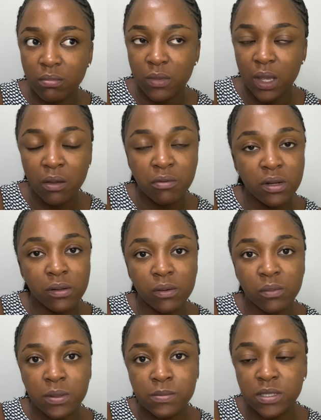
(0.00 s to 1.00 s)
I really
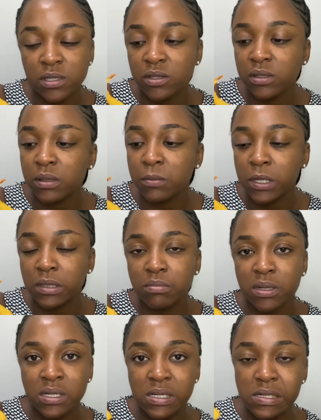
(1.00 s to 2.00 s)
hope I'm saying your name right.
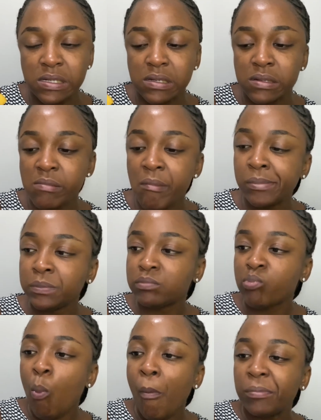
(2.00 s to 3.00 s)
But Dina
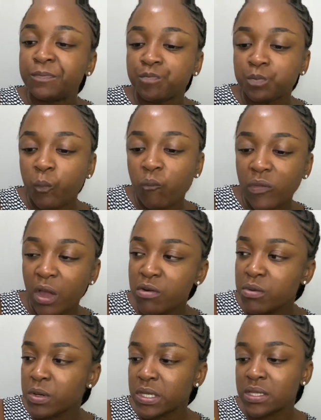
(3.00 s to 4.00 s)

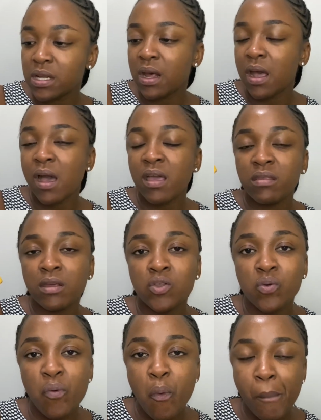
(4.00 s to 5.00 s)
requested I either
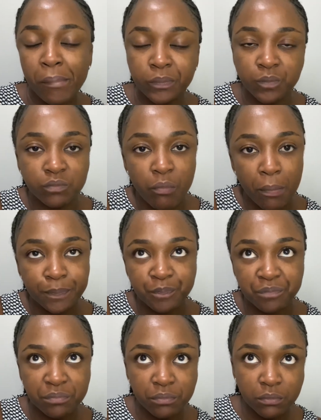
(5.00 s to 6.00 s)
do
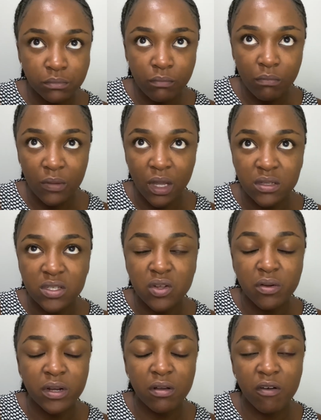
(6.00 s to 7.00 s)
a
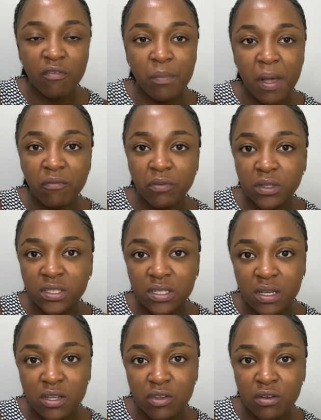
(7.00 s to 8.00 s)
story of my first year
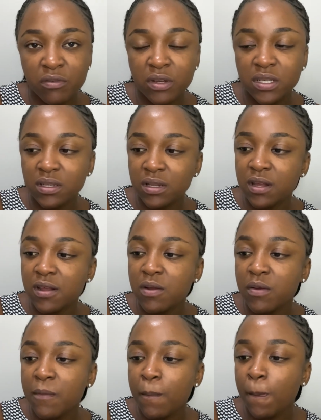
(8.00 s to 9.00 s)
in university
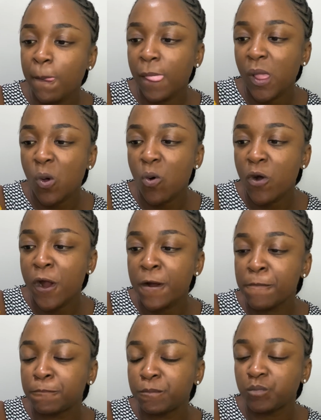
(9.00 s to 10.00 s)
or
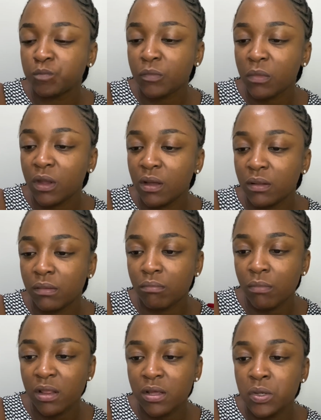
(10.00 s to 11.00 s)

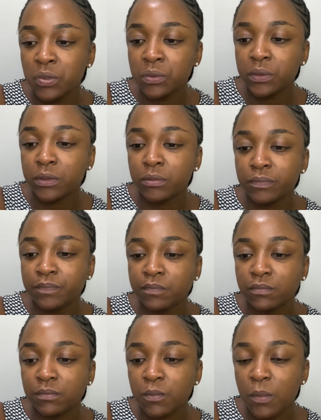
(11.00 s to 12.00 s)
motherhood.
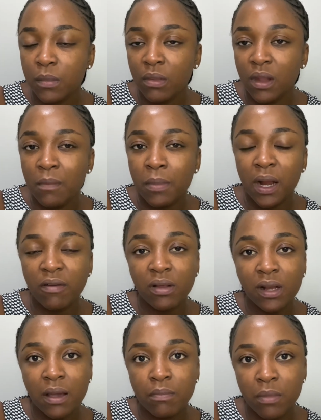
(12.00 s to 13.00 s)
But I feel
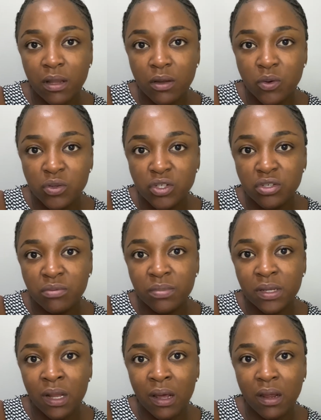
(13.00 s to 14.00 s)
like motherhood should be
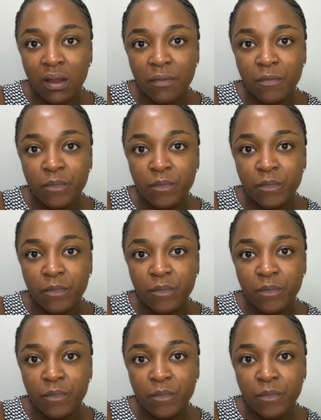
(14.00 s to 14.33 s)
like,